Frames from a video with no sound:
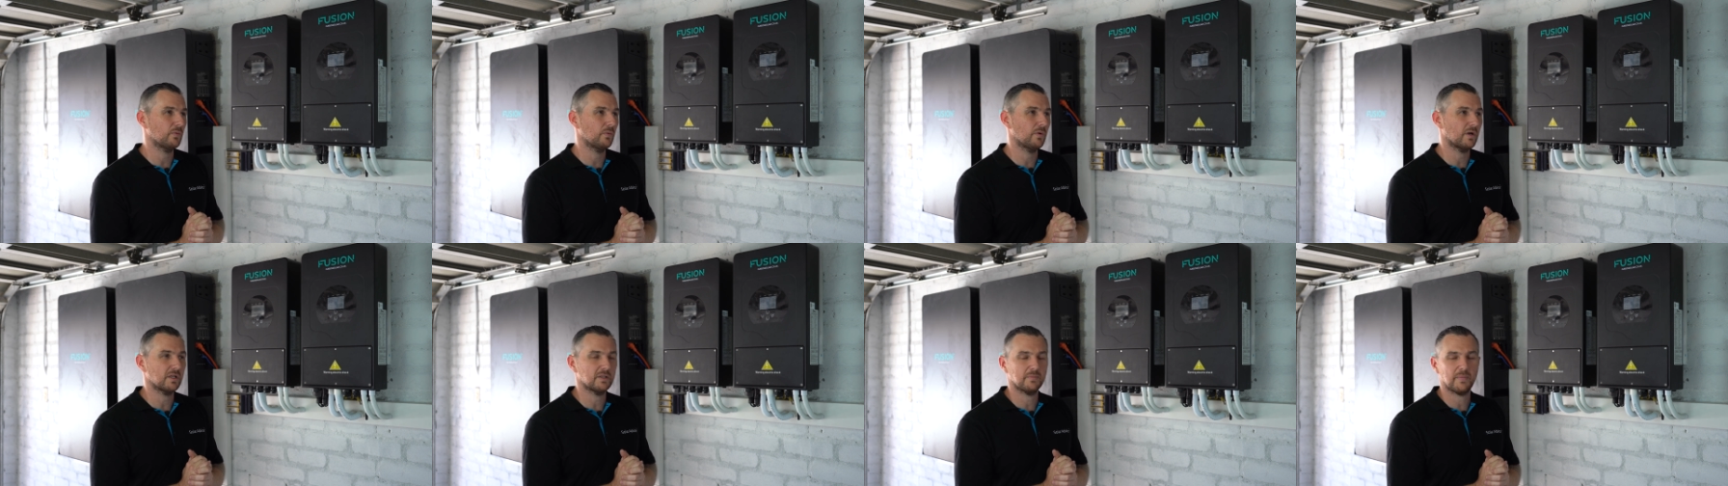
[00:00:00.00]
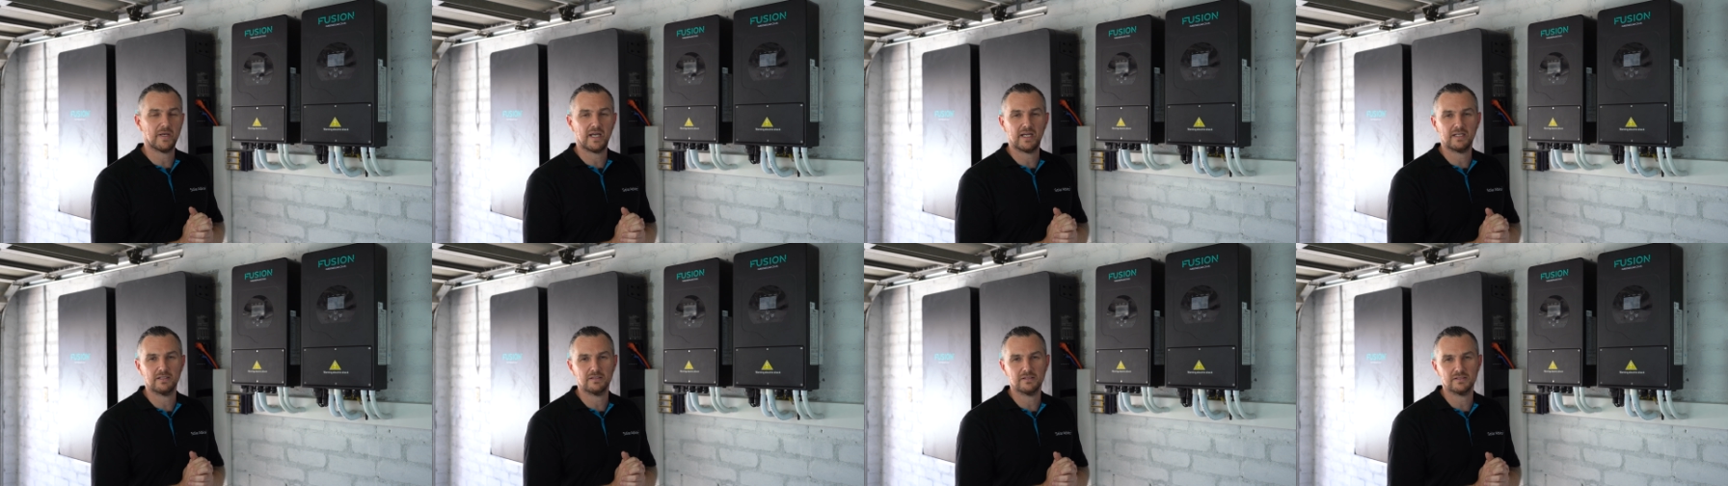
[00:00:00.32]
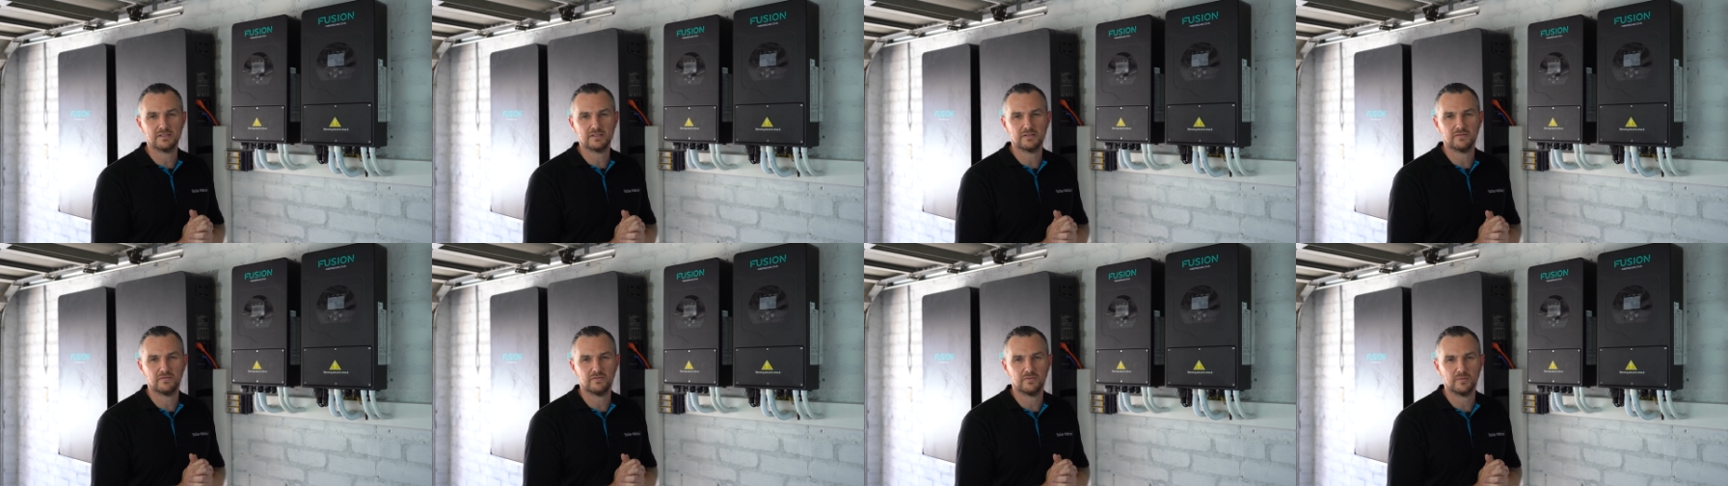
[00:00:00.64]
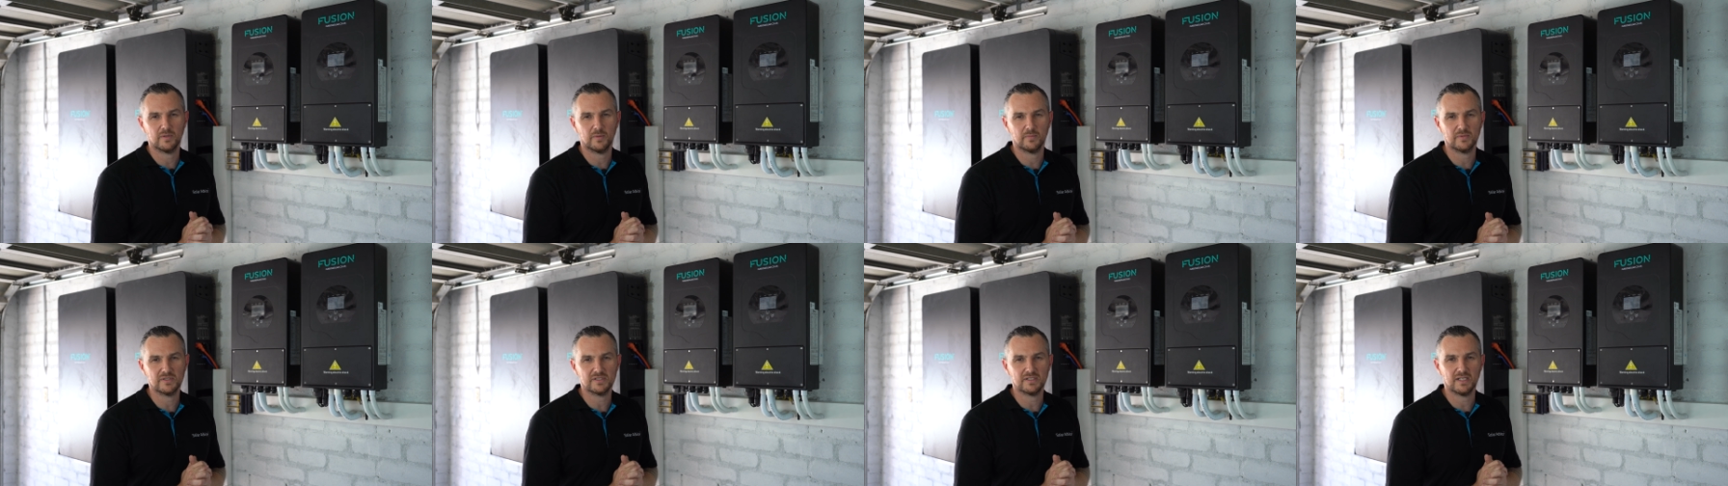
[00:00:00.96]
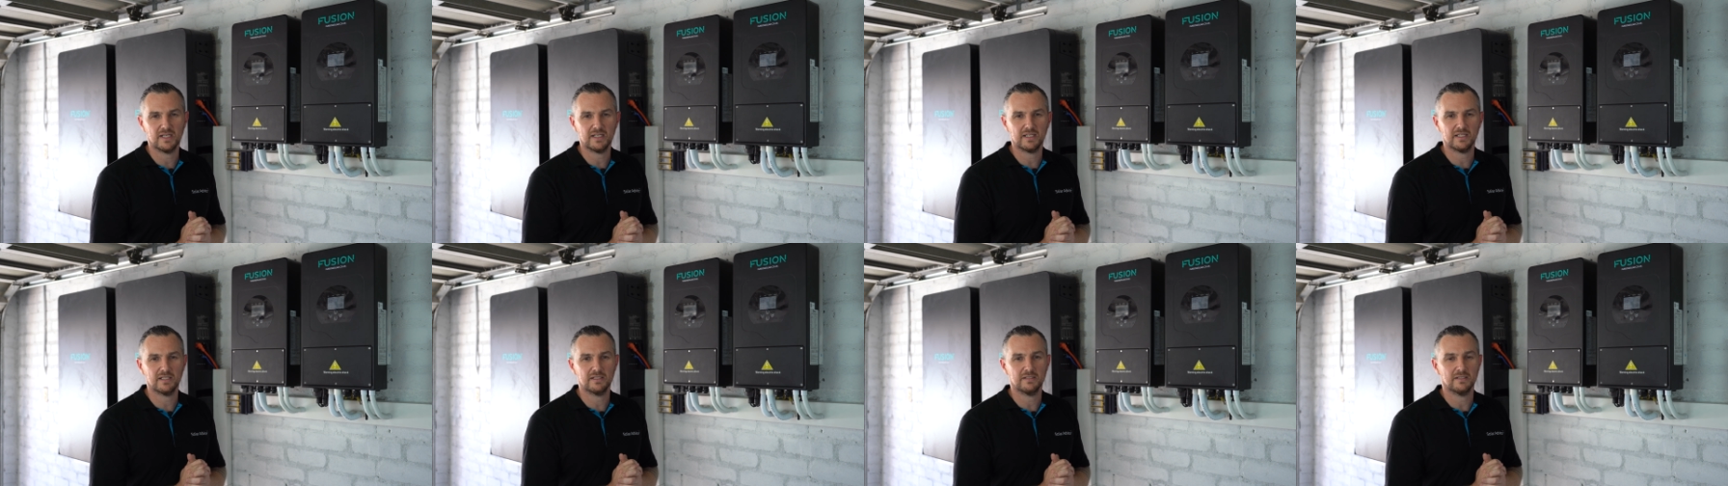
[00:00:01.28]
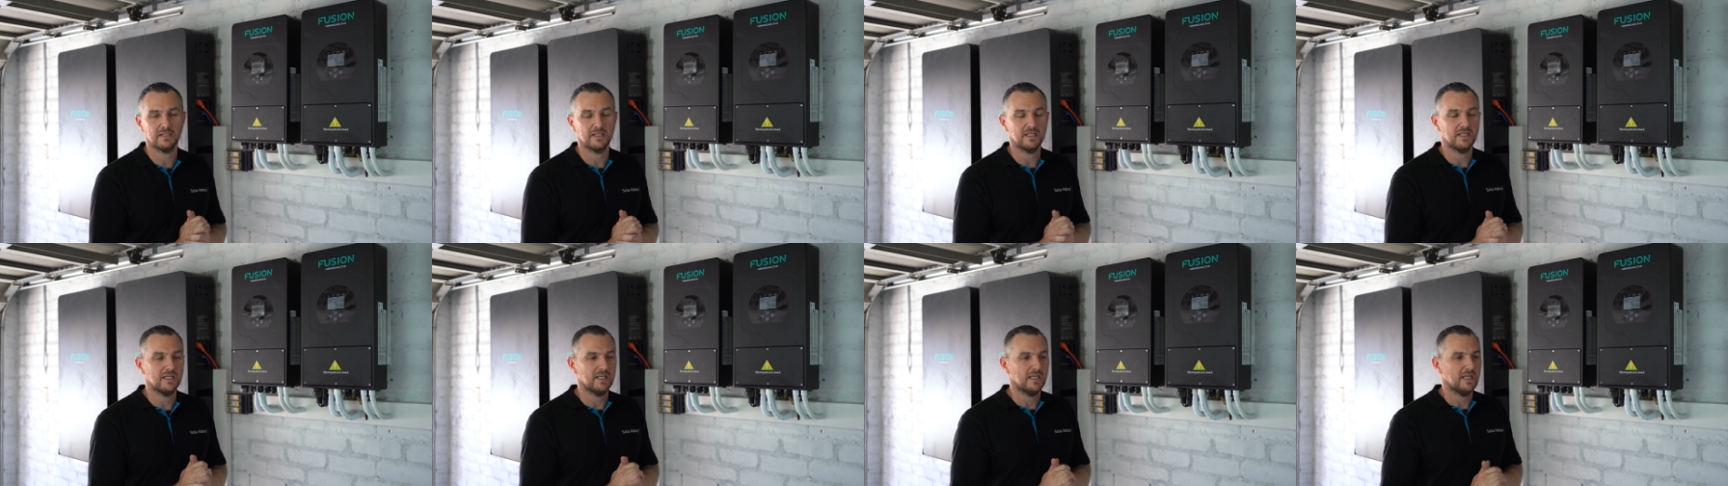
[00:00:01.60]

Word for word: watt panels, if I'm not mistaken.